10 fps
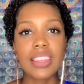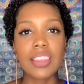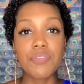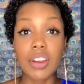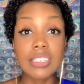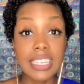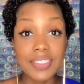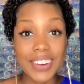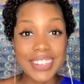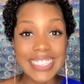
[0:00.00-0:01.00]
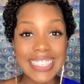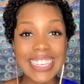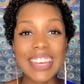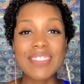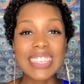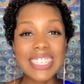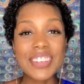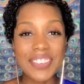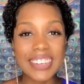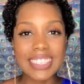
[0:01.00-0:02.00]
First things first, if this is your
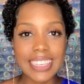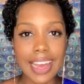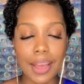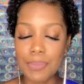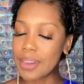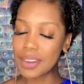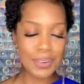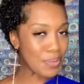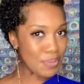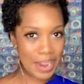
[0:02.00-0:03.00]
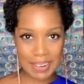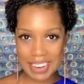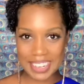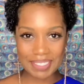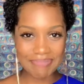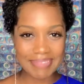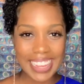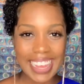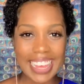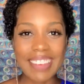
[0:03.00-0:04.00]
first time, welcome.
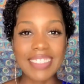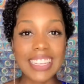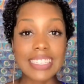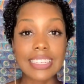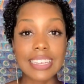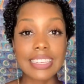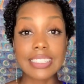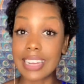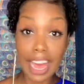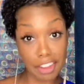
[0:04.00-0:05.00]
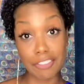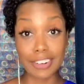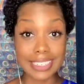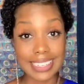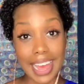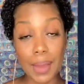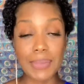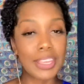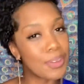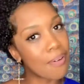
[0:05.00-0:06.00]
If this is not your first time
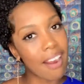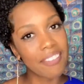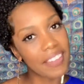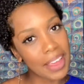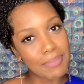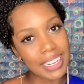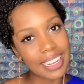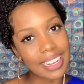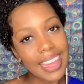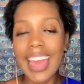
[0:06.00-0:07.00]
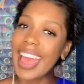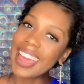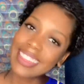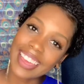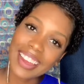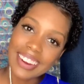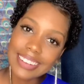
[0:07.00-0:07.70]
and you are family, hey there.